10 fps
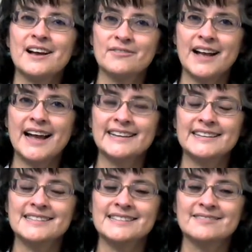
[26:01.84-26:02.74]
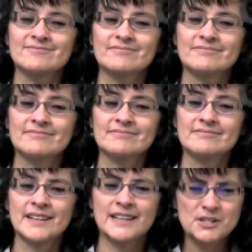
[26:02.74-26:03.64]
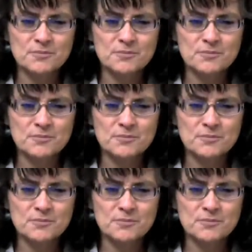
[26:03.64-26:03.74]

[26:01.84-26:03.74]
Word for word: of kindness. Let's